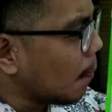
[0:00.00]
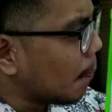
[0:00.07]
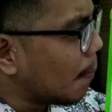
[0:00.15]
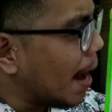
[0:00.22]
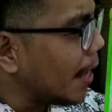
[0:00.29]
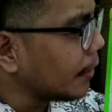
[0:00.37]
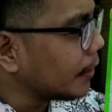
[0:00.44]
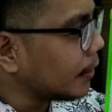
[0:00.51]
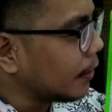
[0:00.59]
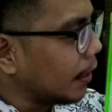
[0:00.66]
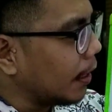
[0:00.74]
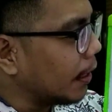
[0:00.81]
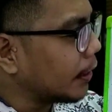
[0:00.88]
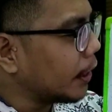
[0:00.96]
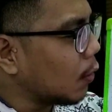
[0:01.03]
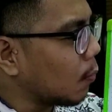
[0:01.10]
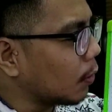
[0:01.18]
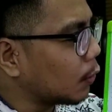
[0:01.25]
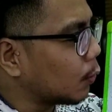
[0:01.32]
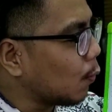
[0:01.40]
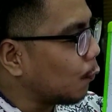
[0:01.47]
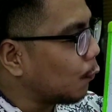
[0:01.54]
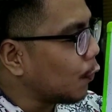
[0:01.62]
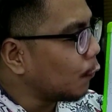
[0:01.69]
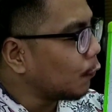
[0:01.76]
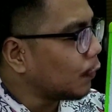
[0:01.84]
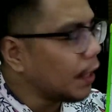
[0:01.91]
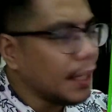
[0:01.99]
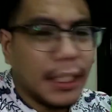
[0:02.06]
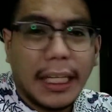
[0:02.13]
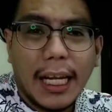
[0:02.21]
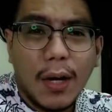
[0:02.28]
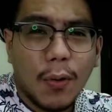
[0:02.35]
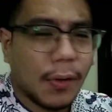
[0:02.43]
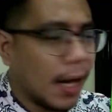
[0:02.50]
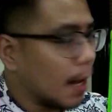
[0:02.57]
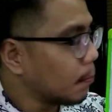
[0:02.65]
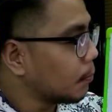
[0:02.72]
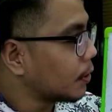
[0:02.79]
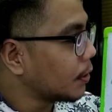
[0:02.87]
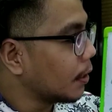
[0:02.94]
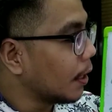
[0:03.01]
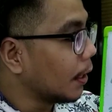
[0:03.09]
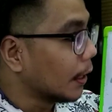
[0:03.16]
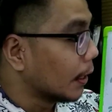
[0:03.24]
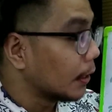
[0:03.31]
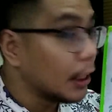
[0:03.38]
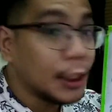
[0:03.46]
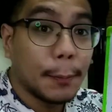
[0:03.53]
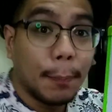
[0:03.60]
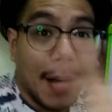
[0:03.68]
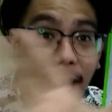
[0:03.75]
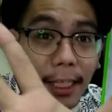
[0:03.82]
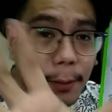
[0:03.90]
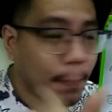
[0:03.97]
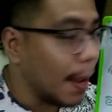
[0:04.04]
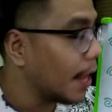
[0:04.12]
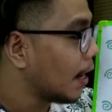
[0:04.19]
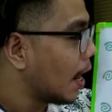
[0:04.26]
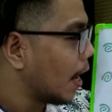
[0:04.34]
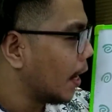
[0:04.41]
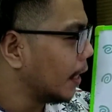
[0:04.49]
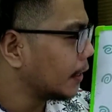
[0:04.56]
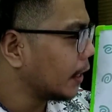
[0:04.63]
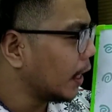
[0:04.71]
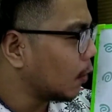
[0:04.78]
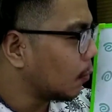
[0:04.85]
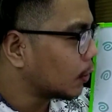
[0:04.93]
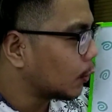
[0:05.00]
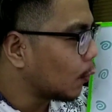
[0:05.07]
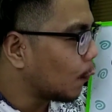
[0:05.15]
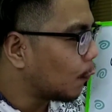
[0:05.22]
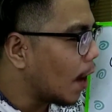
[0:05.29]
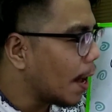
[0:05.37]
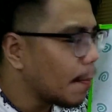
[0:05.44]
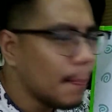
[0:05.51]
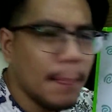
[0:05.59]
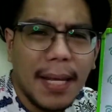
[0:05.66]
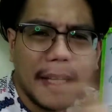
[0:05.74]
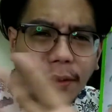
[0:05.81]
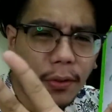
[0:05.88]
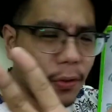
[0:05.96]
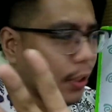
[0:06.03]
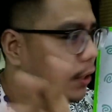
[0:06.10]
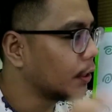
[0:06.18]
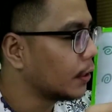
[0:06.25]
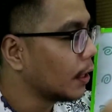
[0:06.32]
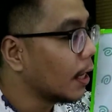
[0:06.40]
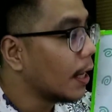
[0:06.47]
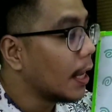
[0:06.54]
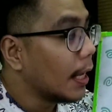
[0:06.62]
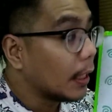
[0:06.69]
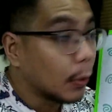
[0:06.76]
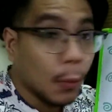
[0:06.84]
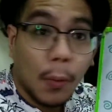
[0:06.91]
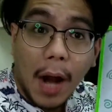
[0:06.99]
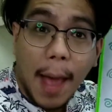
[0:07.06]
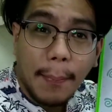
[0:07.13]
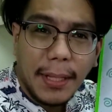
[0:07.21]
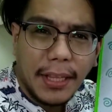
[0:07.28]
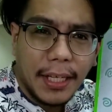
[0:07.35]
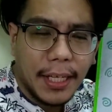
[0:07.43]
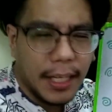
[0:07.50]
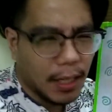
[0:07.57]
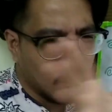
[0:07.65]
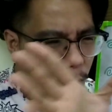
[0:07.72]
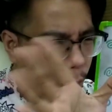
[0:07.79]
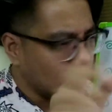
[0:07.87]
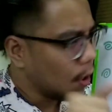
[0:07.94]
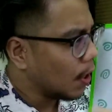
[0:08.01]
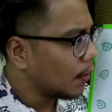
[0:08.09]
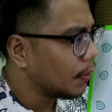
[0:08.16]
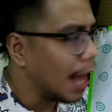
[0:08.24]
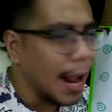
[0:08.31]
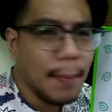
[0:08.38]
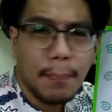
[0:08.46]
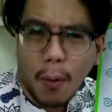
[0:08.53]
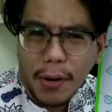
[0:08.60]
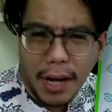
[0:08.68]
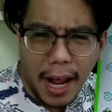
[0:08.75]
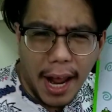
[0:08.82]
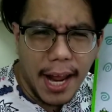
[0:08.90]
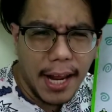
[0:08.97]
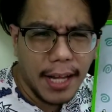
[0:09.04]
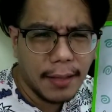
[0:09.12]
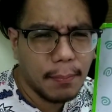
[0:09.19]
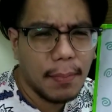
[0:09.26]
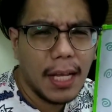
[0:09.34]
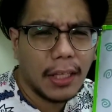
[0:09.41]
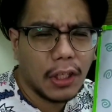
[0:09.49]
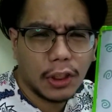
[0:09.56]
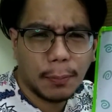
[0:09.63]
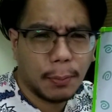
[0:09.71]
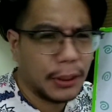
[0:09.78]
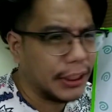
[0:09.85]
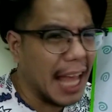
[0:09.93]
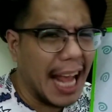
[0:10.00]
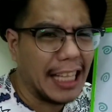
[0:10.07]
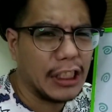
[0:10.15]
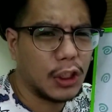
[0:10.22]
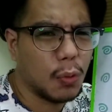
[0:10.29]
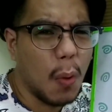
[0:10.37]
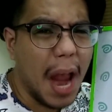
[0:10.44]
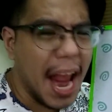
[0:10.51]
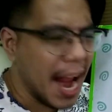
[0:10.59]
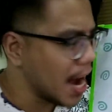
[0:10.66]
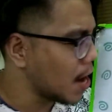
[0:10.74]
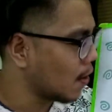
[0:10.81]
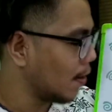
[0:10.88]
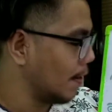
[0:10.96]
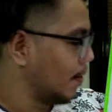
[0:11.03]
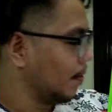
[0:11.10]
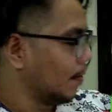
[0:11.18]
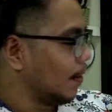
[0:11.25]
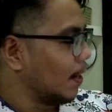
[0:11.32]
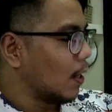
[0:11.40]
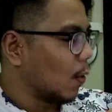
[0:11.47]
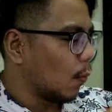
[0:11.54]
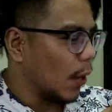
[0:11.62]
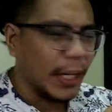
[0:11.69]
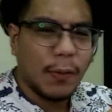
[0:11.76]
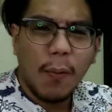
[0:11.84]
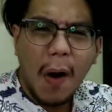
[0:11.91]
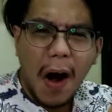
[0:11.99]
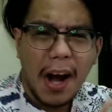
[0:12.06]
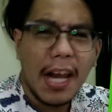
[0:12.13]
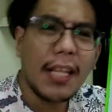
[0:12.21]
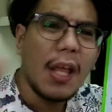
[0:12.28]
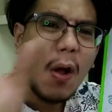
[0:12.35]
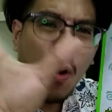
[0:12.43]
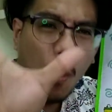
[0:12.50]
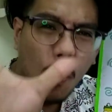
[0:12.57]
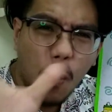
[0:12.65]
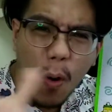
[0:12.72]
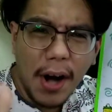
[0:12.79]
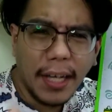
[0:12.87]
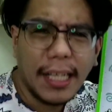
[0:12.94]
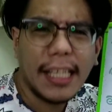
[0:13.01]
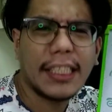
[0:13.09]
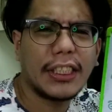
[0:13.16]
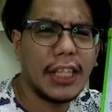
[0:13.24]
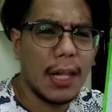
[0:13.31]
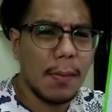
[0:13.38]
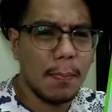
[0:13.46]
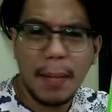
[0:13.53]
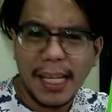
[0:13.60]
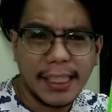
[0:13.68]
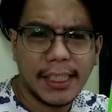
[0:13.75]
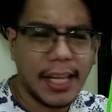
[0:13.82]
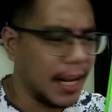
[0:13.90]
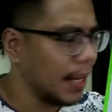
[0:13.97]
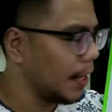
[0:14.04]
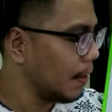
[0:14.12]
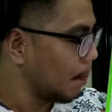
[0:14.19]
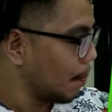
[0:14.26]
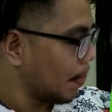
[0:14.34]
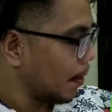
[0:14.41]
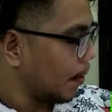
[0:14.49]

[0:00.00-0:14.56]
Mass is equals to fifteen kilograms. Displacement is equals to five meters. Gravity, nine point eight meters per second squared. Required work is still missing.